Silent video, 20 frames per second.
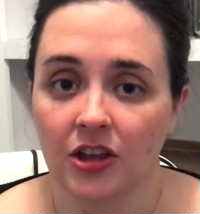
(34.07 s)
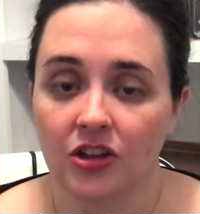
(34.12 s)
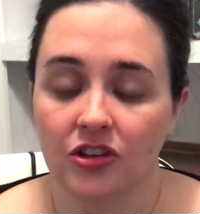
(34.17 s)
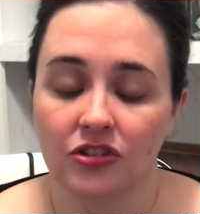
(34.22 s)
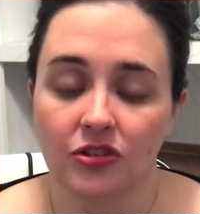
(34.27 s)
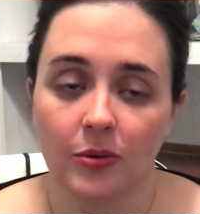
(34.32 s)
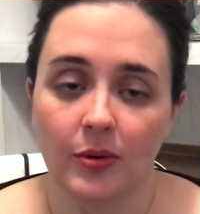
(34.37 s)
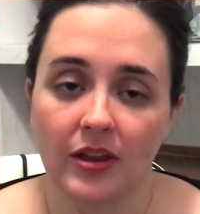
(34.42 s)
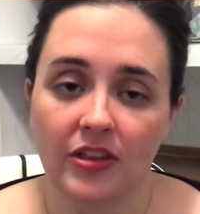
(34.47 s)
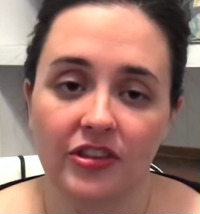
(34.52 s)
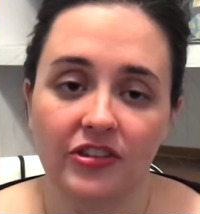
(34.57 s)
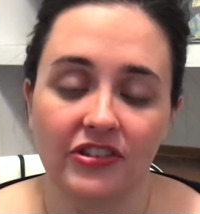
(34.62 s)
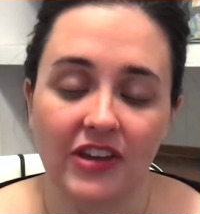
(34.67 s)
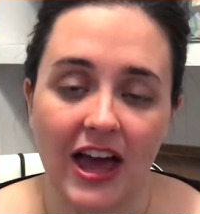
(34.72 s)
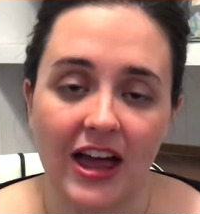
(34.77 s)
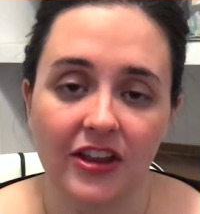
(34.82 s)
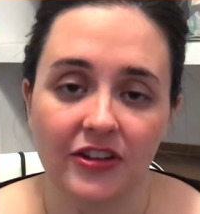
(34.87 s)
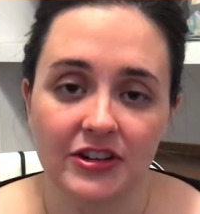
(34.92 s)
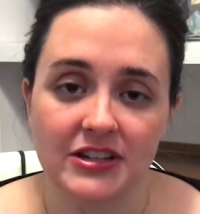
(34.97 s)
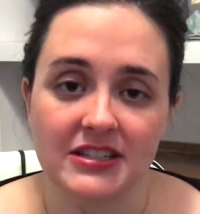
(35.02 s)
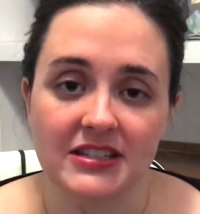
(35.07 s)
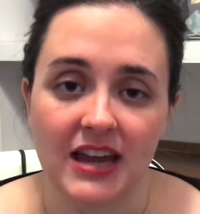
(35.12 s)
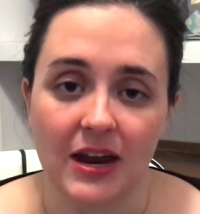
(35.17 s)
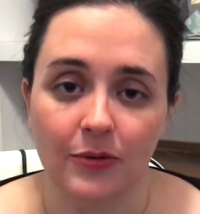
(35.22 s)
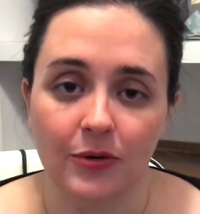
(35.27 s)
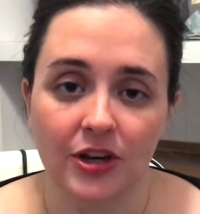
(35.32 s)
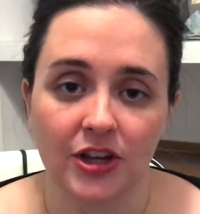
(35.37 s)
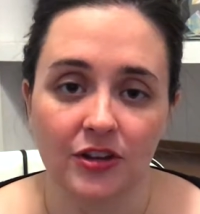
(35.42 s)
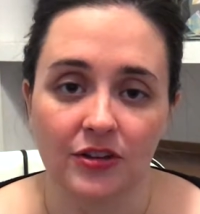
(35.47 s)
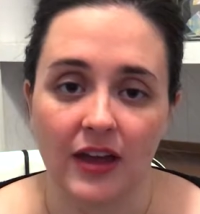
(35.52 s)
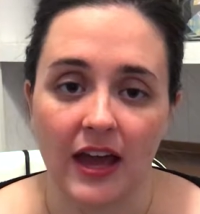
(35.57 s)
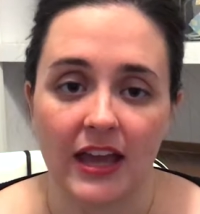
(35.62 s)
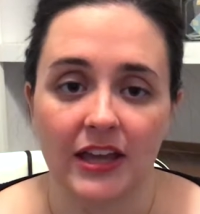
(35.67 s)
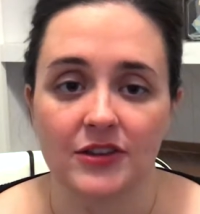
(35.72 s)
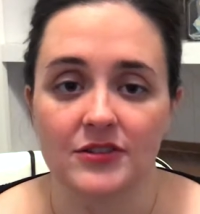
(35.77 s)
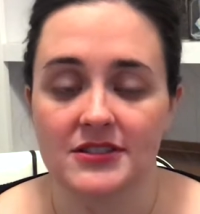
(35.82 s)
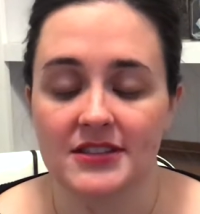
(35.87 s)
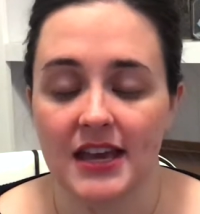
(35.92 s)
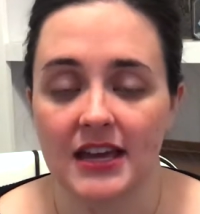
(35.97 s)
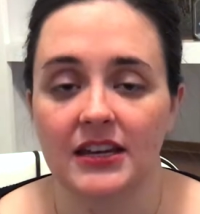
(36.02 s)
So while the salary's not where you
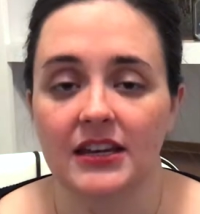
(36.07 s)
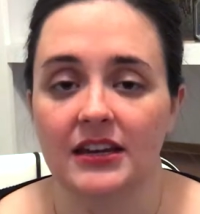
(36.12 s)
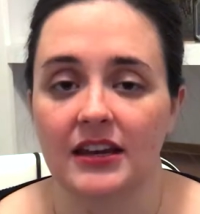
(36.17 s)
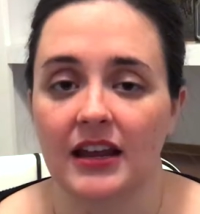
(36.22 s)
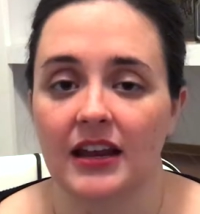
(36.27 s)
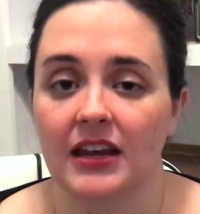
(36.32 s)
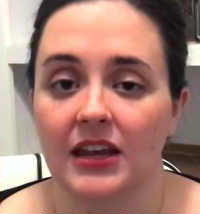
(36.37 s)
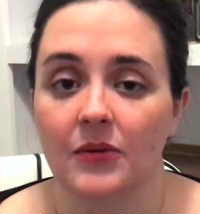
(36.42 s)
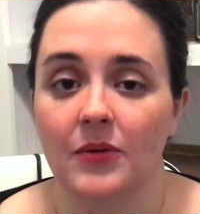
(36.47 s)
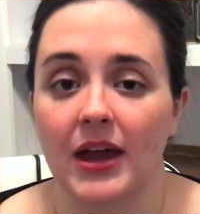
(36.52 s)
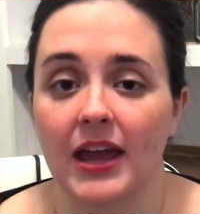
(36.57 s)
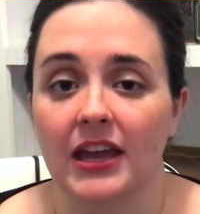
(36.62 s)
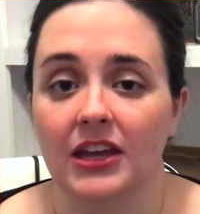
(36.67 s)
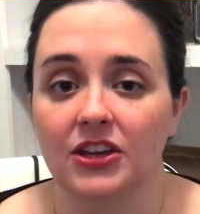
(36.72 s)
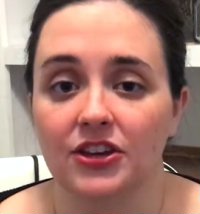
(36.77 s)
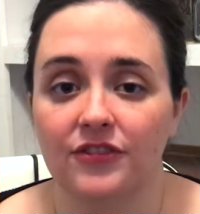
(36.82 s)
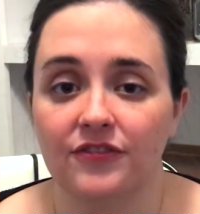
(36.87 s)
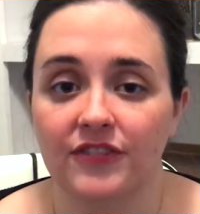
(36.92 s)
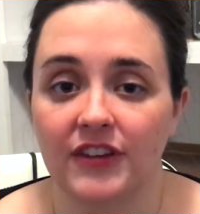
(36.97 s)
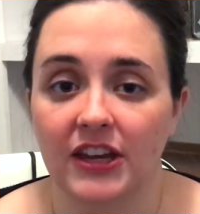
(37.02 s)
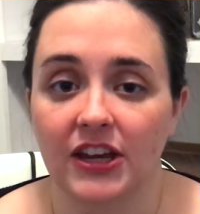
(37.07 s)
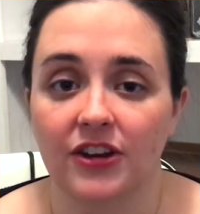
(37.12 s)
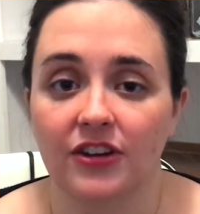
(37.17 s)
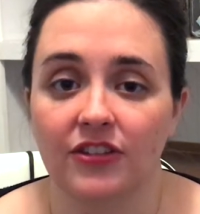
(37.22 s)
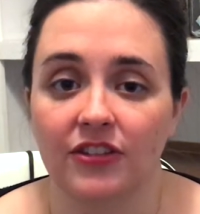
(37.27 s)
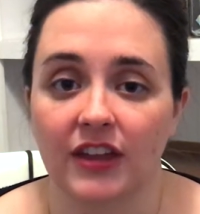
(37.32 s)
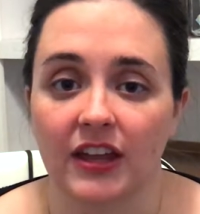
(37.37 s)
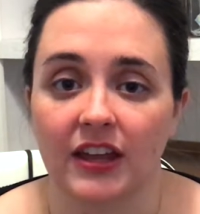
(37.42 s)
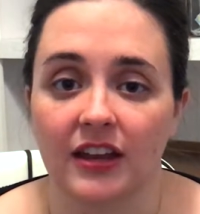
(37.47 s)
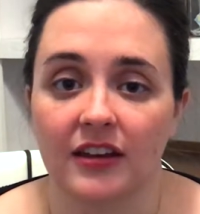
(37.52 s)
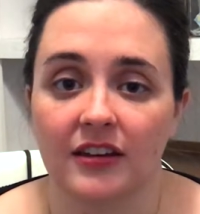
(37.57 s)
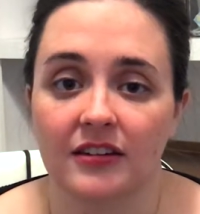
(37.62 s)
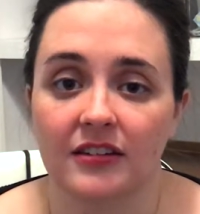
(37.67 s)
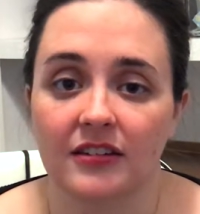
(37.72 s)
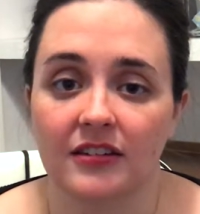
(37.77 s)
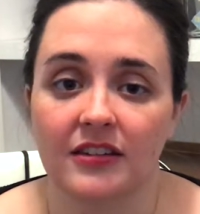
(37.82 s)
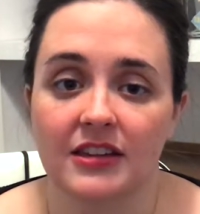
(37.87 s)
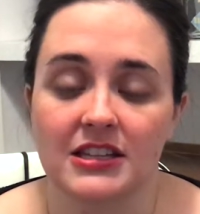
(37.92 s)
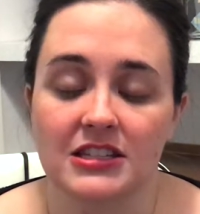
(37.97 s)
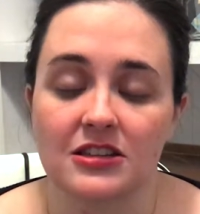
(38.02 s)
like, you sign it anyway and you figure that
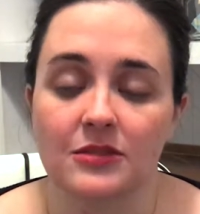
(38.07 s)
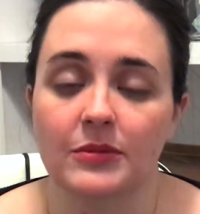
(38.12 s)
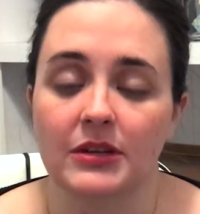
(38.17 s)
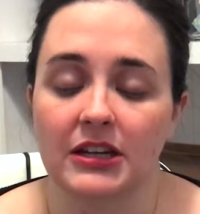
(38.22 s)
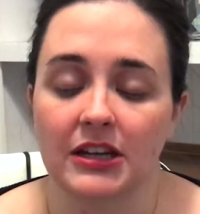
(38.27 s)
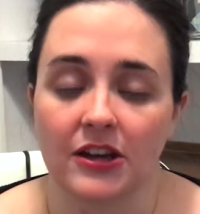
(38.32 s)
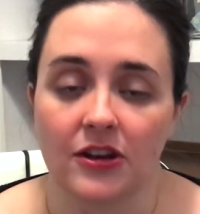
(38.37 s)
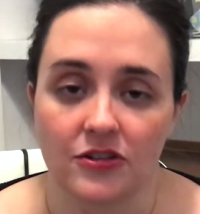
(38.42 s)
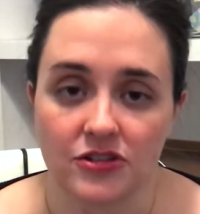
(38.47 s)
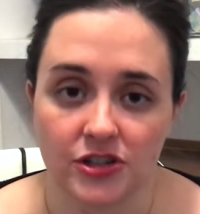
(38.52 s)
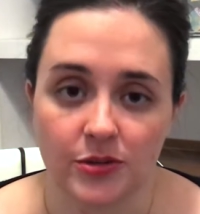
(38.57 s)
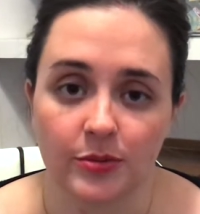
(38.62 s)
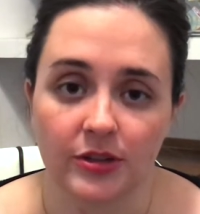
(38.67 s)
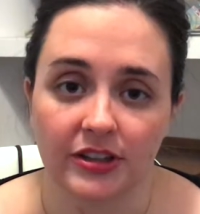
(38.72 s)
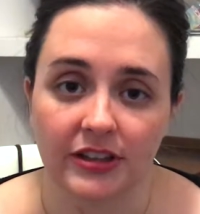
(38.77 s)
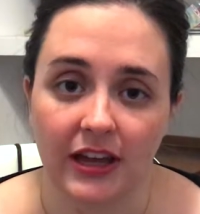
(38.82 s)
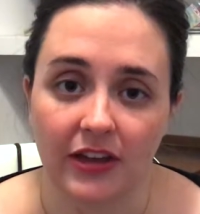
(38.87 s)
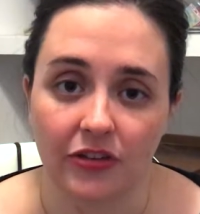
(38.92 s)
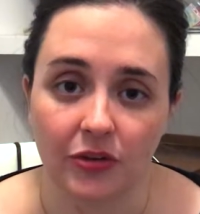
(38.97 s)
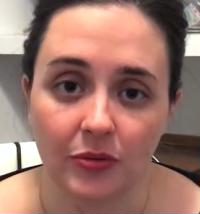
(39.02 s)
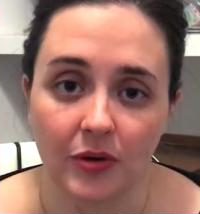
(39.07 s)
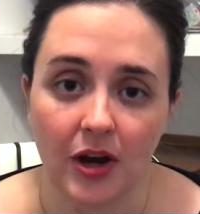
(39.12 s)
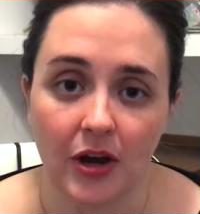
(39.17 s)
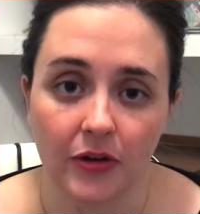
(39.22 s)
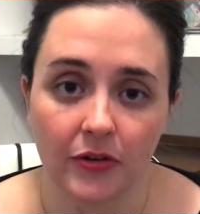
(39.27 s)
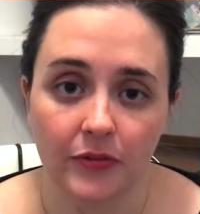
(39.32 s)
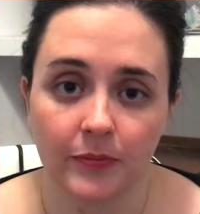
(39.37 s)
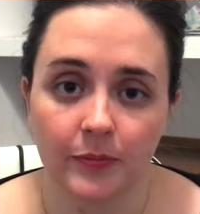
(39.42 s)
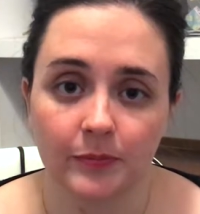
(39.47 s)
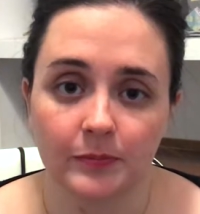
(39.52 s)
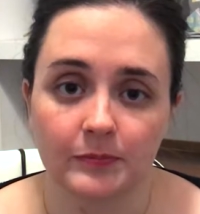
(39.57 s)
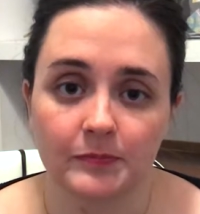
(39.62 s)
this will be negotiable down the road.